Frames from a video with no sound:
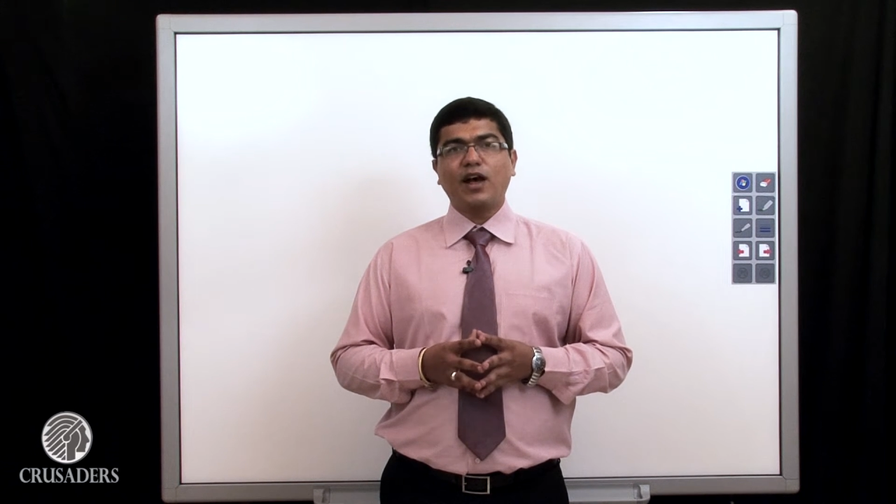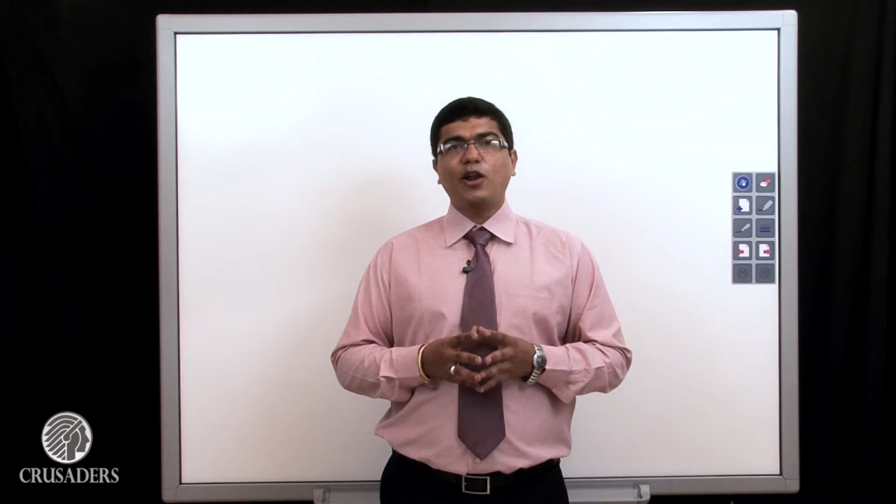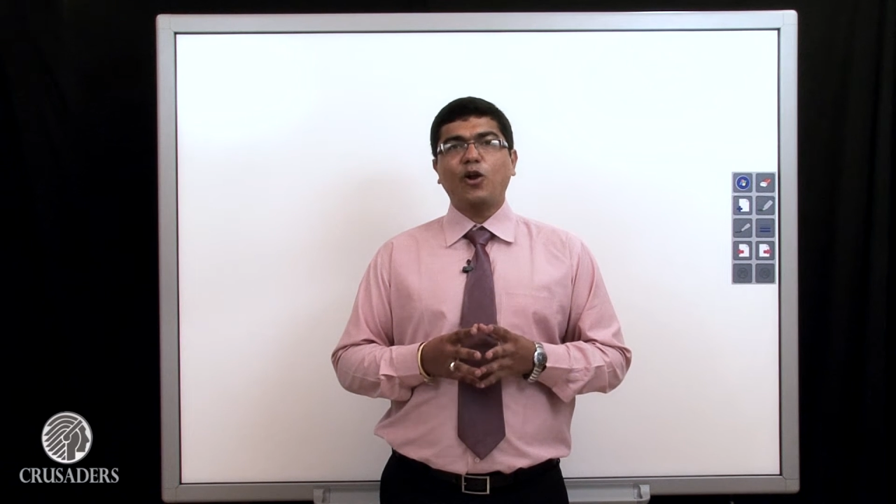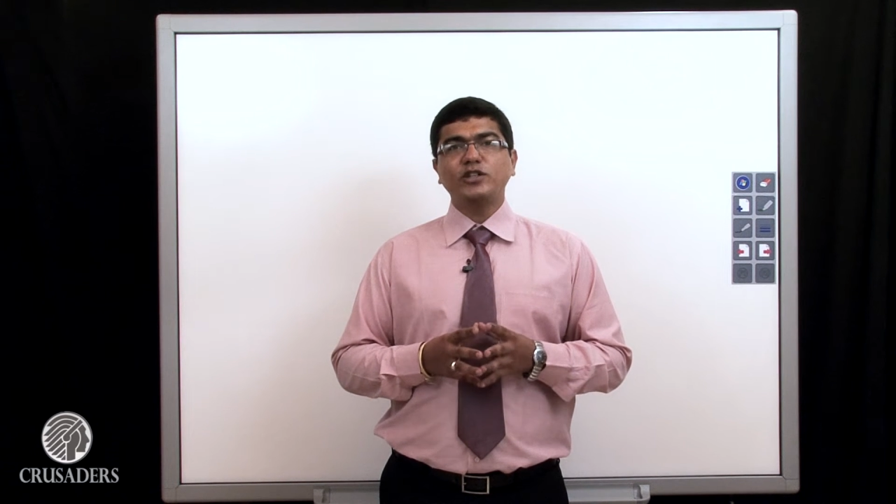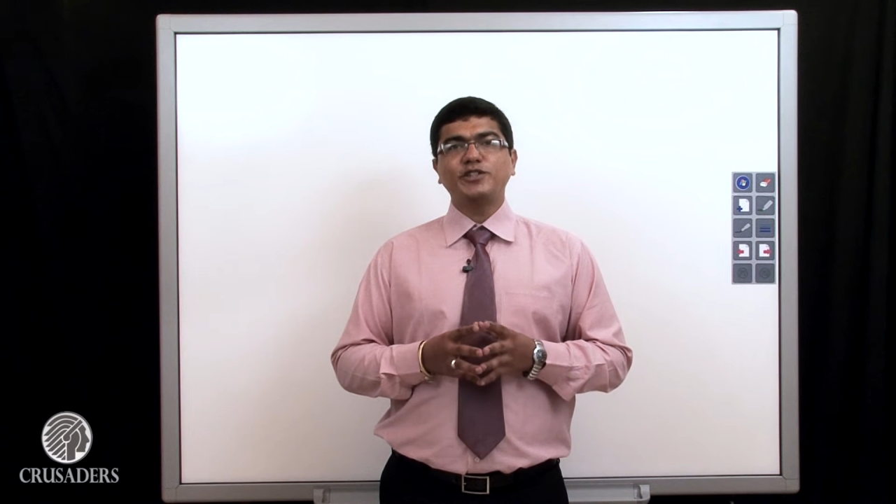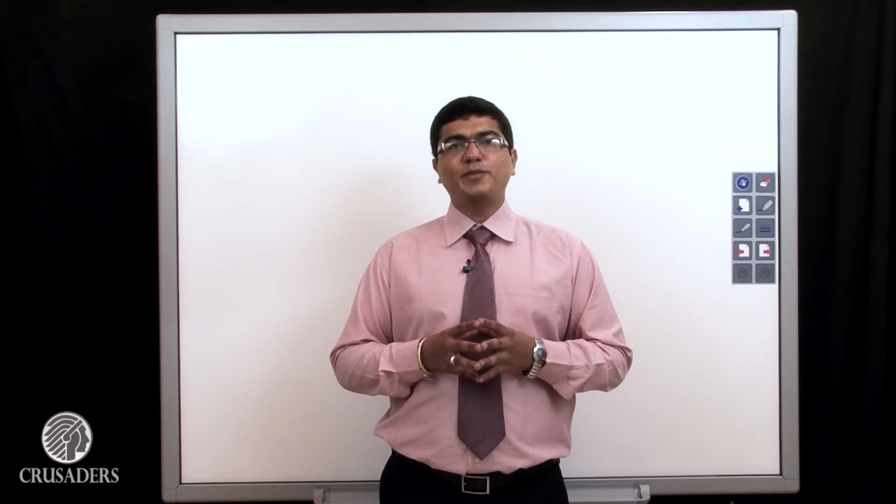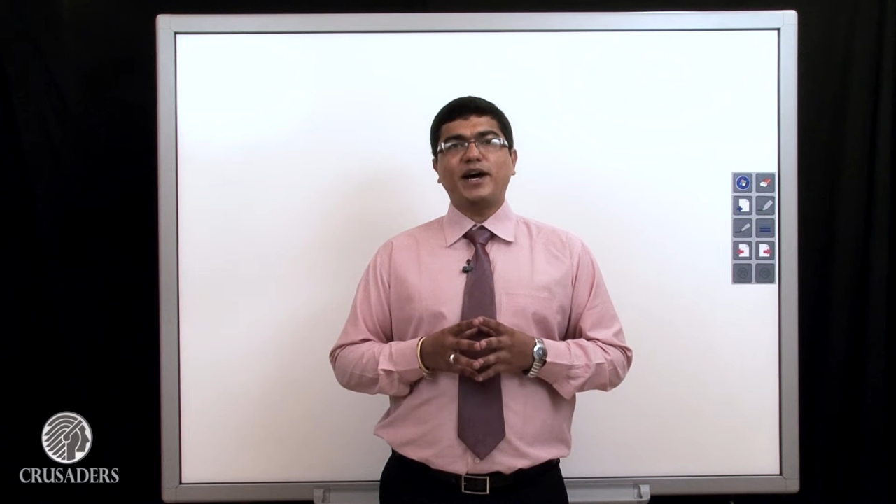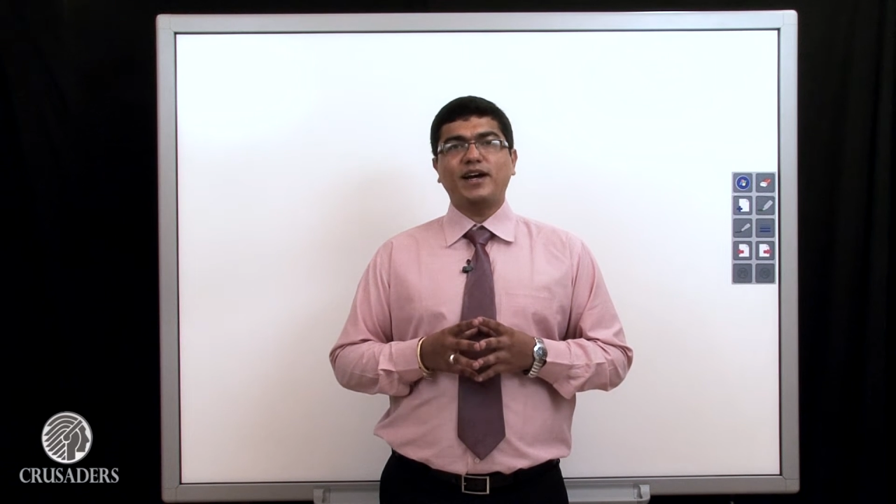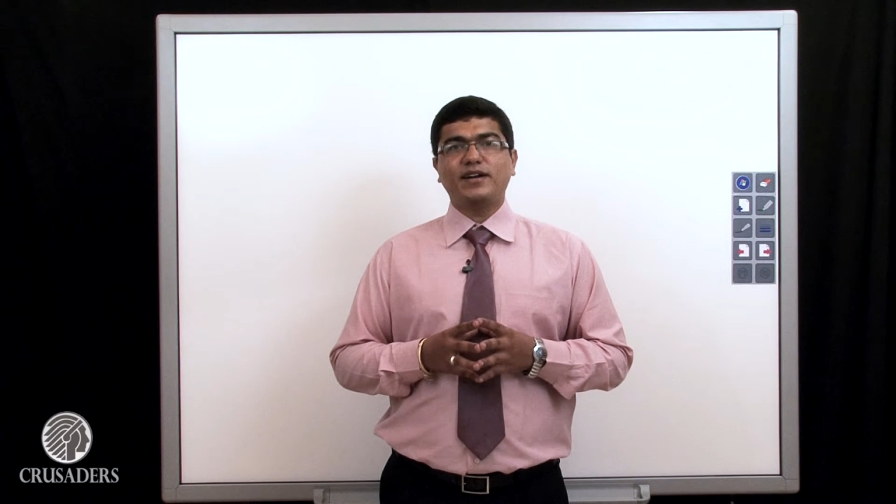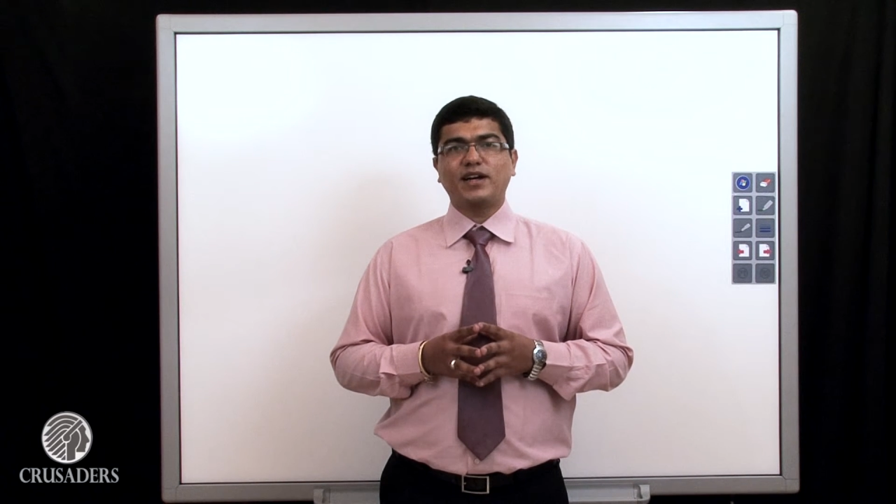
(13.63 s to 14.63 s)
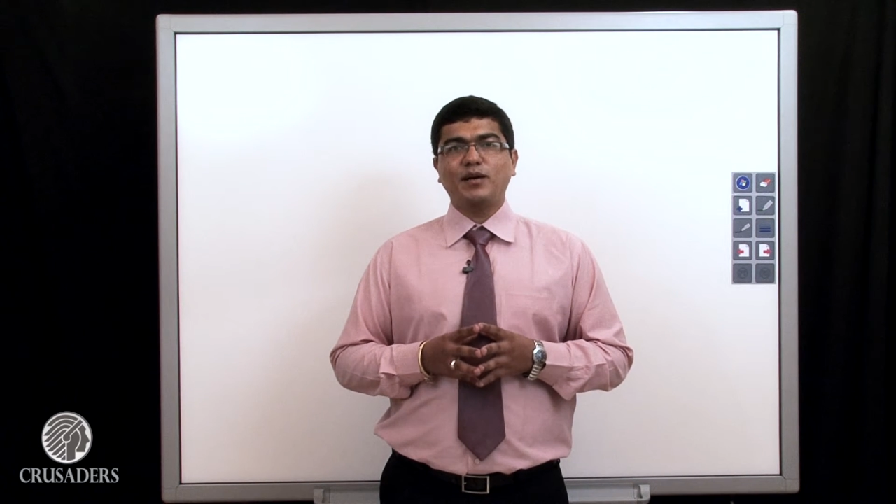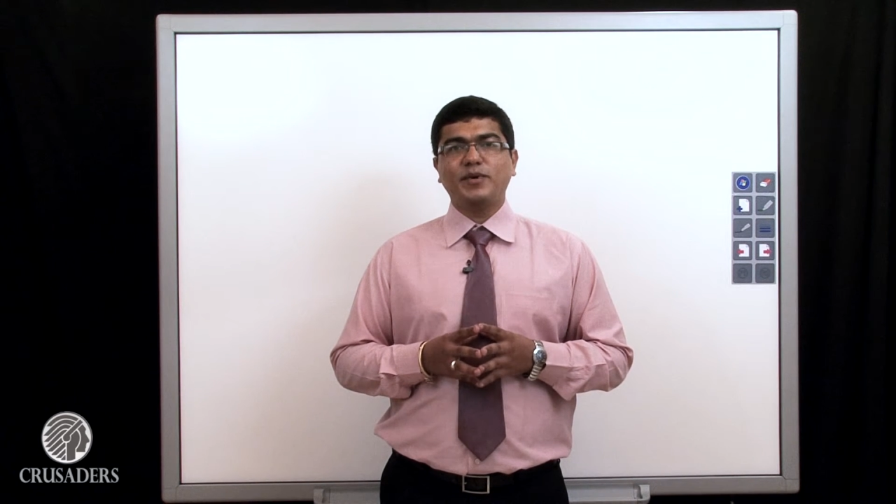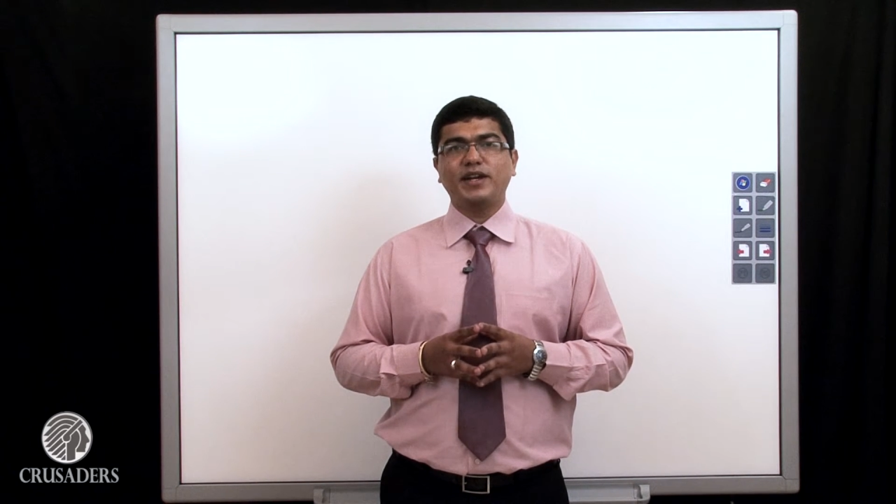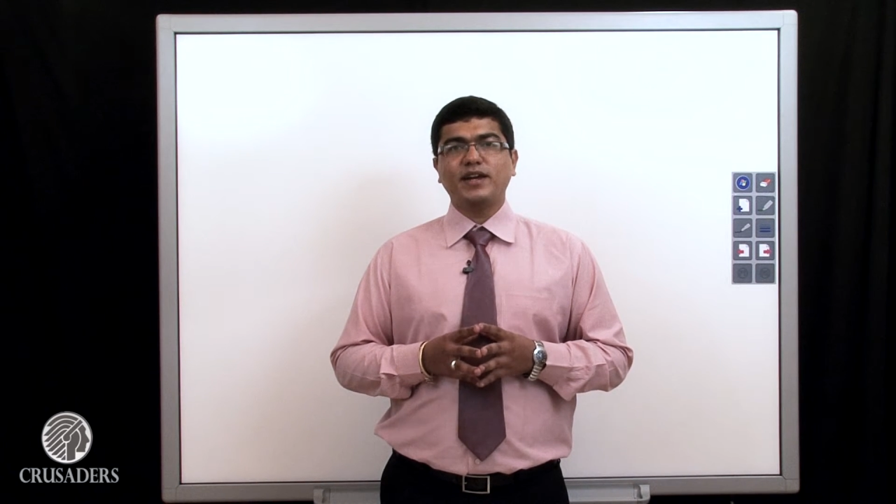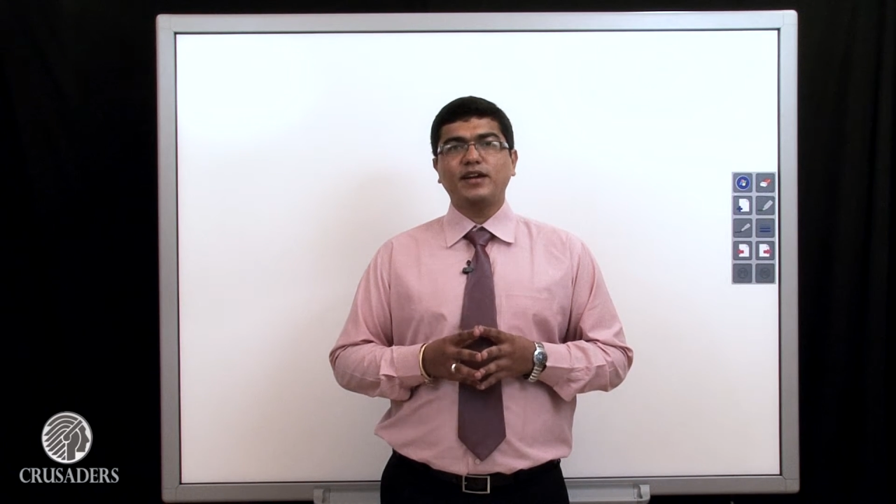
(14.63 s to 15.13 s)
launched by our
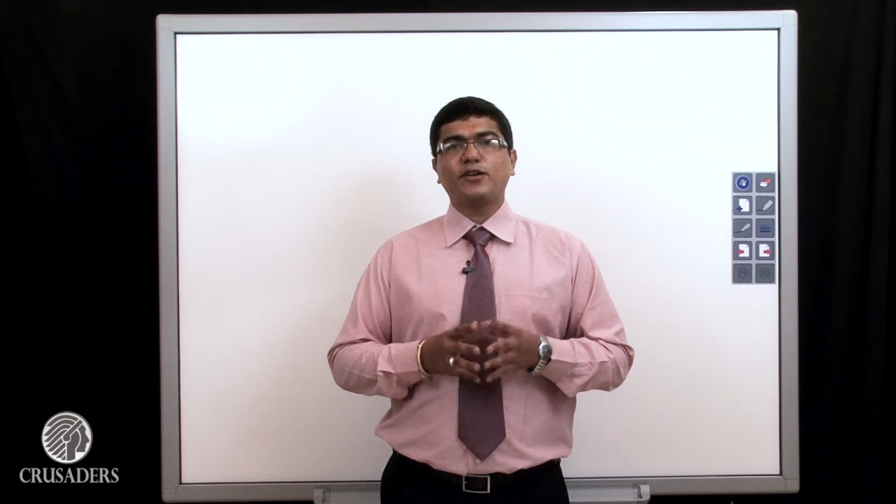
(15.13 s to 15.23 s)
company